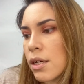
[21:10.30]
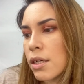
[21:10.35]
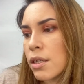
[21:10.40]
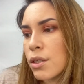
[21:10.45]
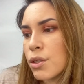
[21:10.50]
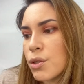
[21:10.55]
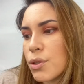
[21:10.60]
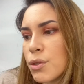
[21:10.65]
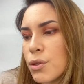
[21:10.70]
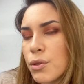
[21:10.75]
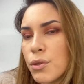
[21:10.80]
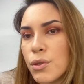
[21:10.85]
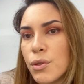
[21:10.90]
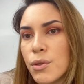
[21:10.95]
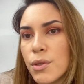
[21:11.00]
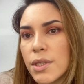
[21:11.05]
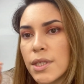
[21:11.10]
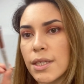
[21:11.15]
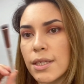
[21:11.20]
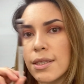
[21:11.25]

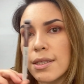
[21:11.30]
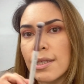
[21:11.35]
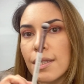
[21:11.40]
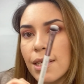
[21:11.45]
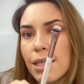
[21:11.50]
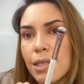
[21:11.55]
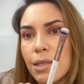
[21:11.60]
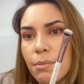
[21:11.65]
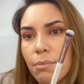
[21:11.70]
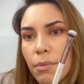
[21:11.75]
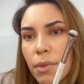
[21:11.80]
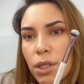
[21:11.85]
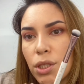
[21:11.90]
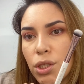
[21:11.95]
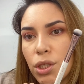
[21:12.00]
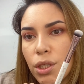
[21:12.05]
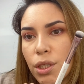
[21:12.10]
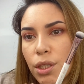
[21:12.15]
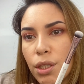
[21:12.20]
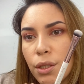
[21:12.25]
.226
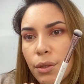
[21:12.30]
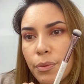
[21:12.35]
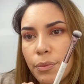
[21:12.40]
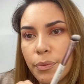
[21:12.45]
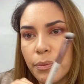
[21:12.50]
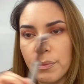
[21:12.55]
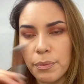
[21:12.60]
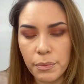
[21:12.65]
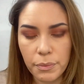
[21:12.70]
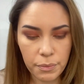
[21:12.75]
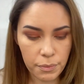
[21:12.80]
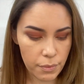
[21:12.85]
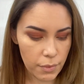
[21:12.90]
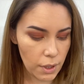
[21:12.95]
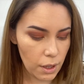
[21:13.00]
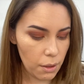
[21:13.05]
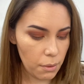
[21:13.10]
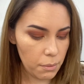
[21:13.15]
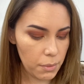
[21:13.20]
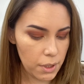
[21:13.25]
Smudger.
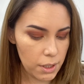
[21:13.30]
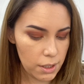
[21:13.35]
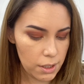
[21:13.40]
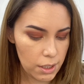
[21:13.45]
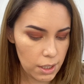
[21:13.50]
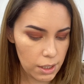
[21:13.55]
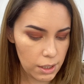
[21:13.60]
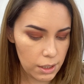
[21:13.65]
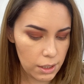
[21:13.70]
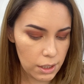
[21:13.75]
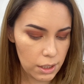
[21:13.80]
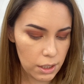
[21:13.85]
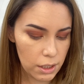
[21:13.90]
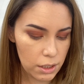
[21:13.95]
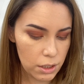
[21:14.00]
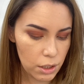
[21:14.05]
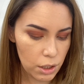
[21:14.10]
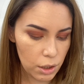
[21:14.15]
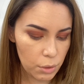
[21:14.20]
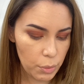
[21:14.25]
I'm going to take the
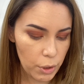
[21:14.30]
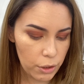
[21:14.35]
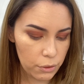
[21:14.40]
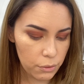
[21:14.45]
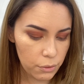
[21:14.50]
dark brown.